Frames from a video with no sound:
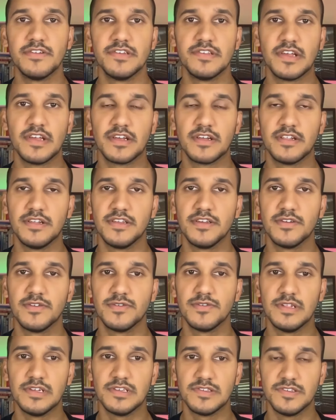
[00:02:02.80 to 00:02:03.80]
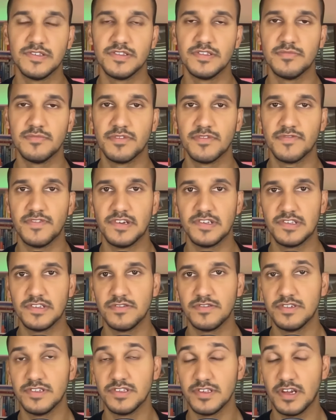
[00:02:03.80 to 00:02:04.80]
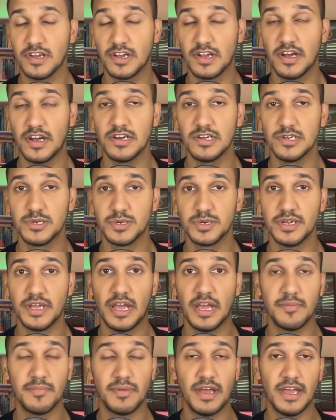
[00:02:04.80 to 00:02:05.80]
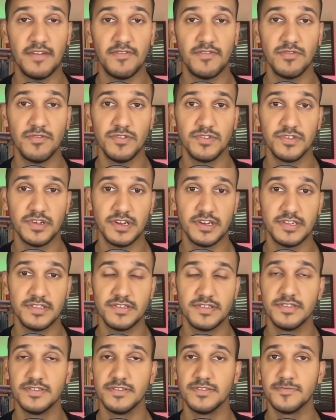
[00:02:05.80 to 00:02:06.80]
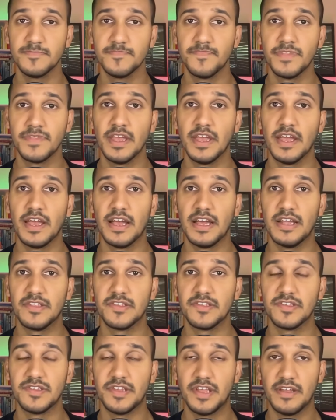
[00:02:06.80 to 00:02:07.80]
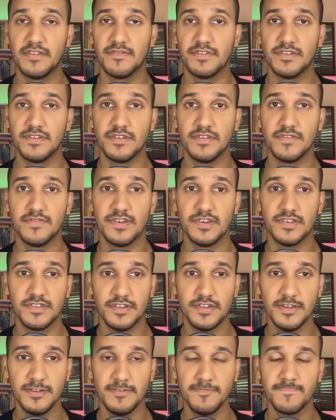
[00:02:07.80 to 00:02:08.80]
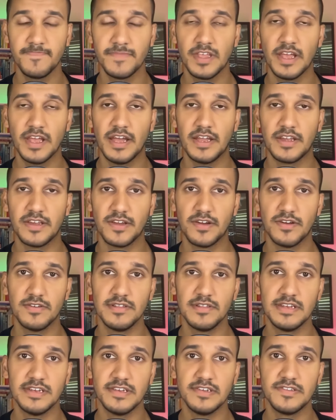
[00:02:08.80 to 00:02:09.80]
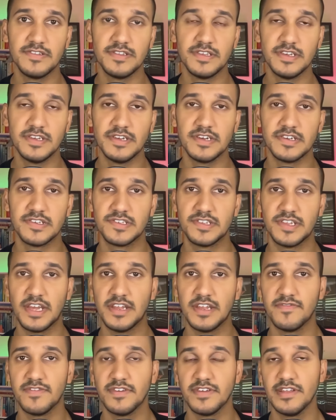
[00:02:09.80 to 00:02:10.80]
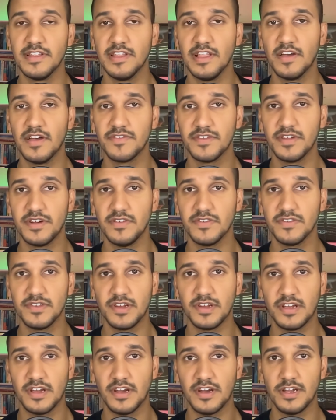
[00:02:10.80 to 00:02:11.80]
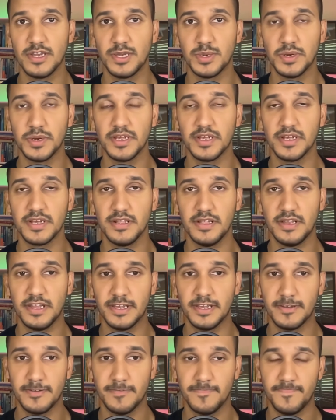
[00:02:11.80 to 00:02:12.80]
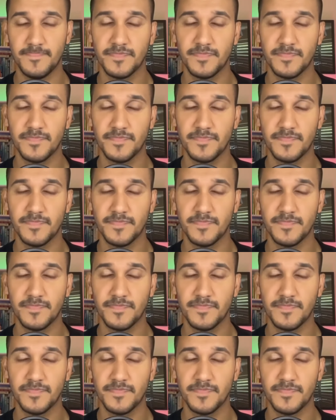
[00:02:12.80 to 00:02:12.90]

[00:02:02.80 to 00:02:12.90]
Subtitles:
is a clinical assistant professor in psychiatry and behavioral sciences at Stanford University and co-leads the Stanford Lifestyle Psychiatry Clinic.